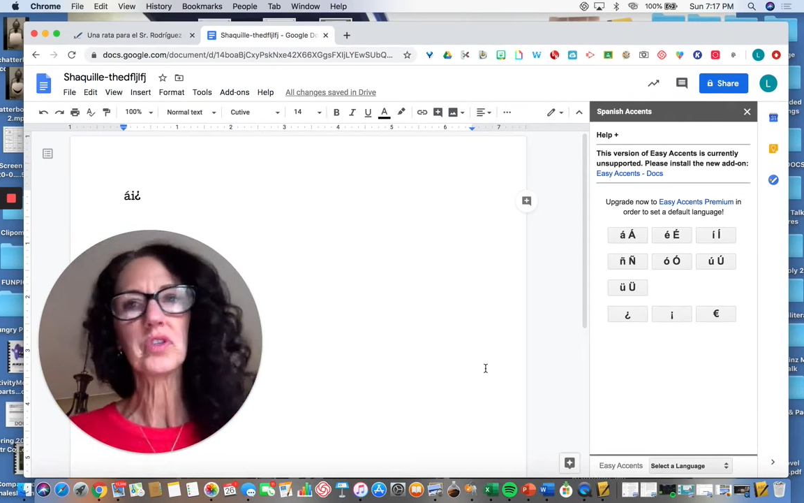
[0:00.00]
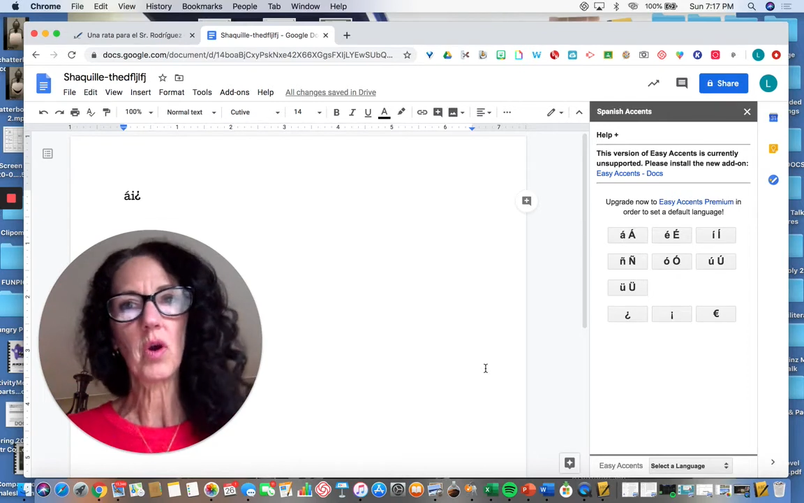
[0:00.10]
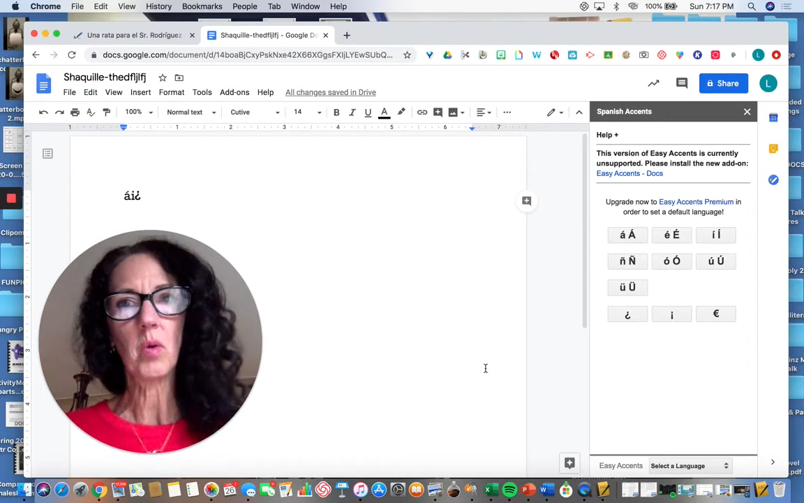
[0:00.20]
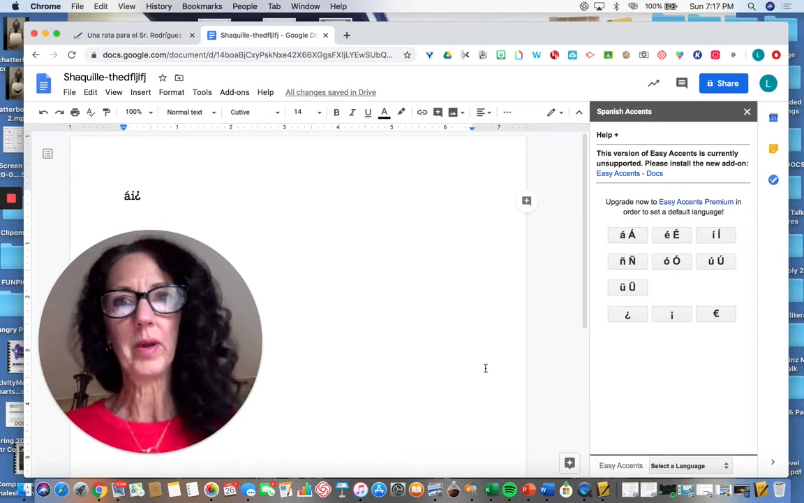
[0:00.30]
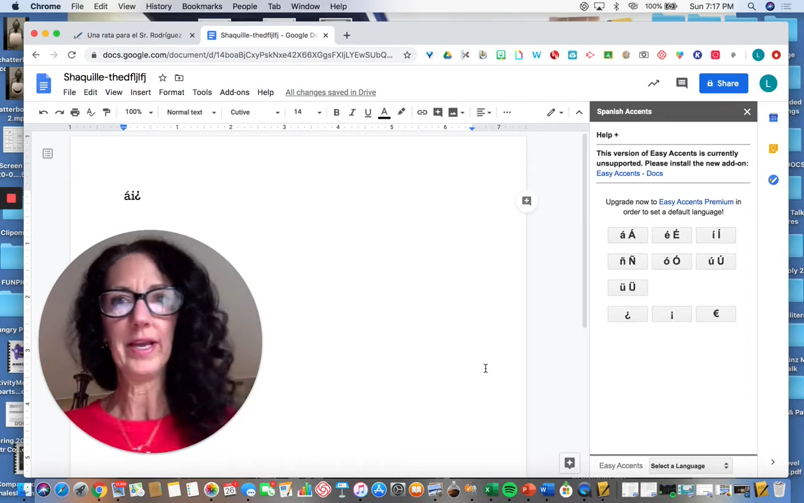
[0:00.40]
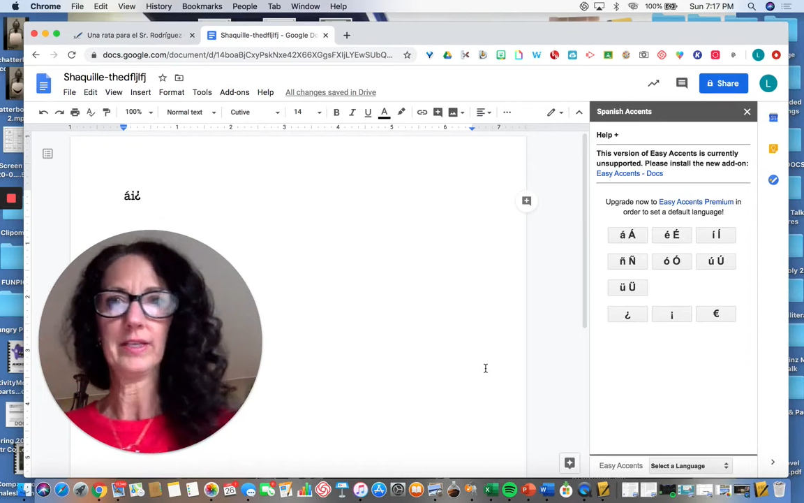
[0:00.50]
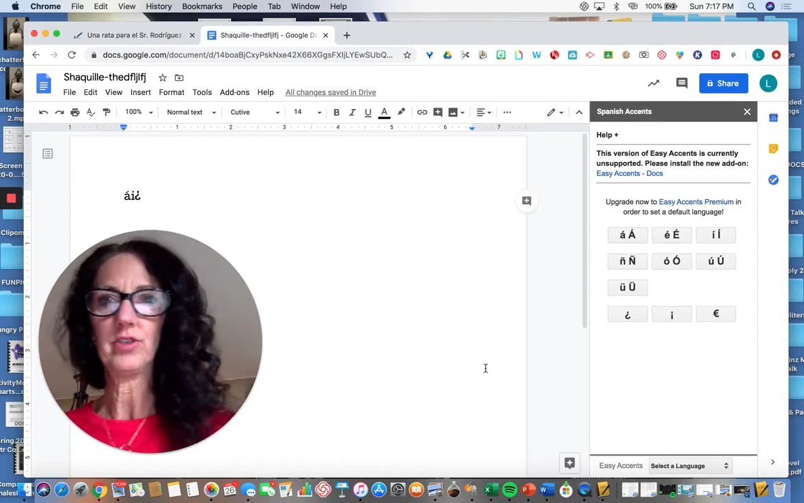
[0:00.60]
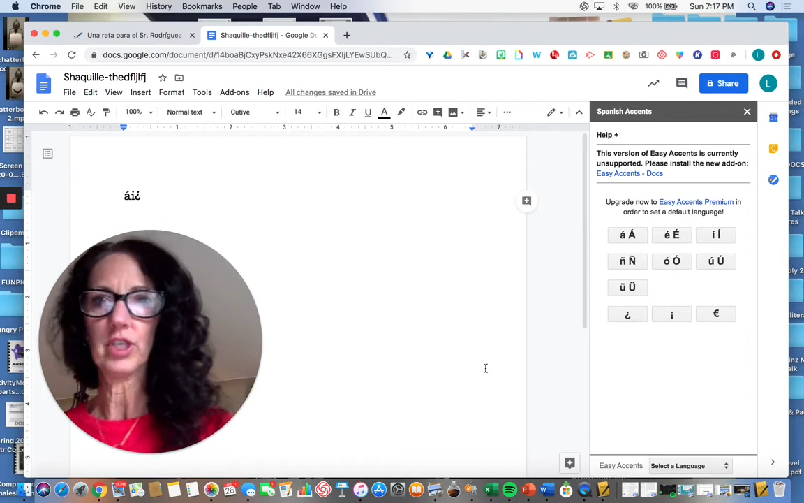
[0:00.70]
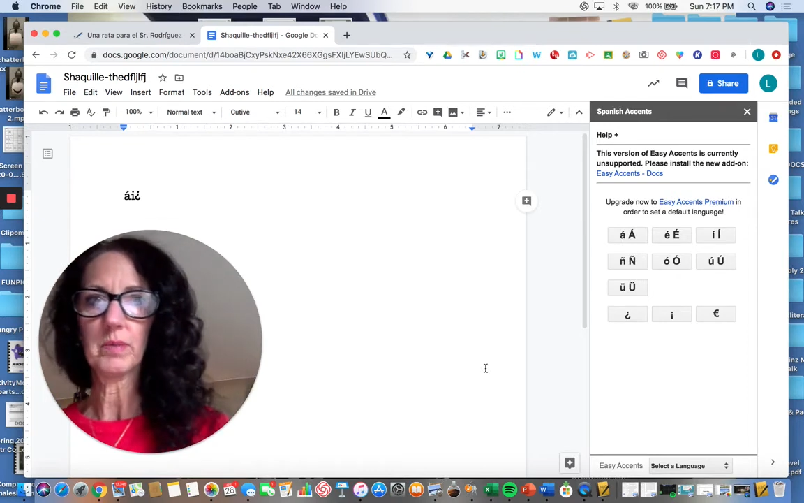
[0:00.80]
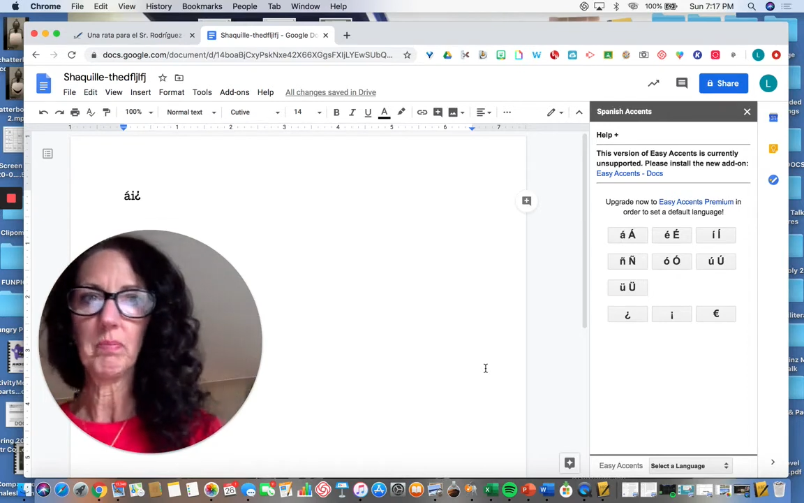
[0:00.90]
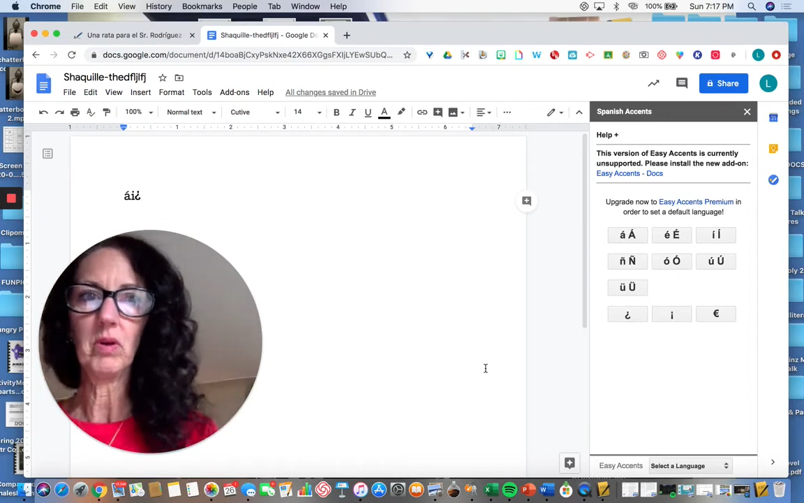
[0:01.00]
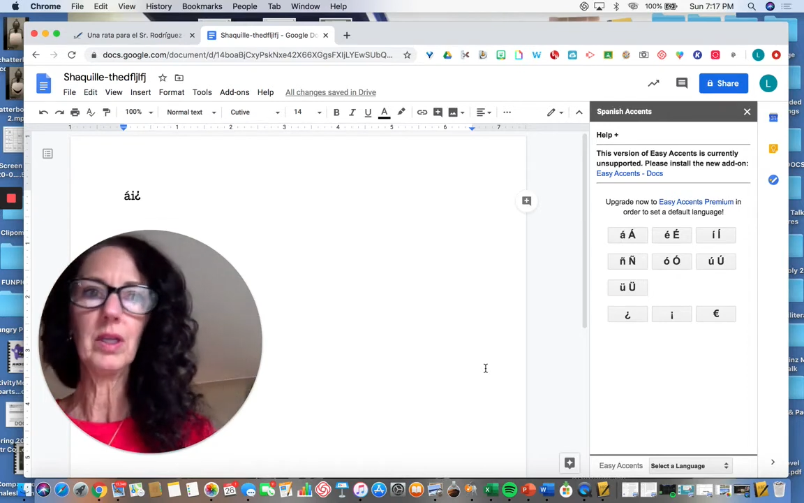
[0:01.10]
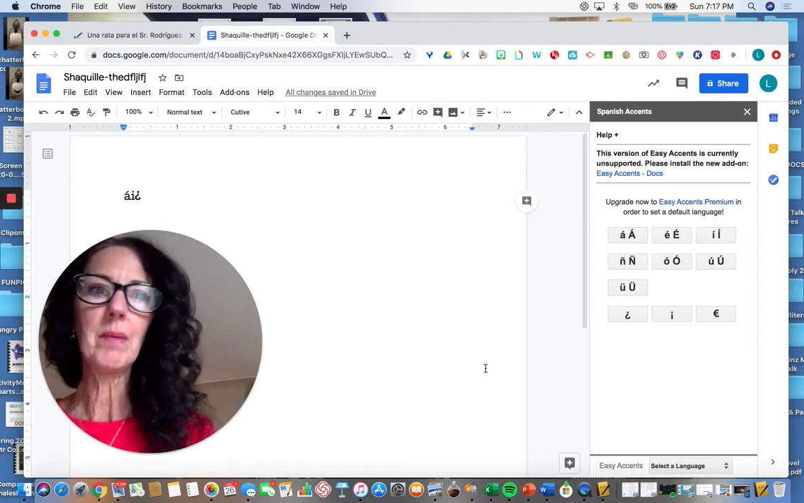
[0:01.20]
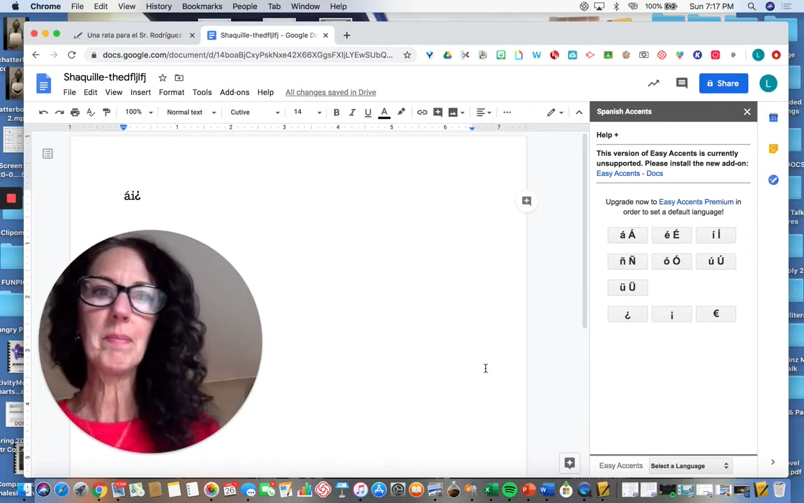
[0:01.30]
always just pull up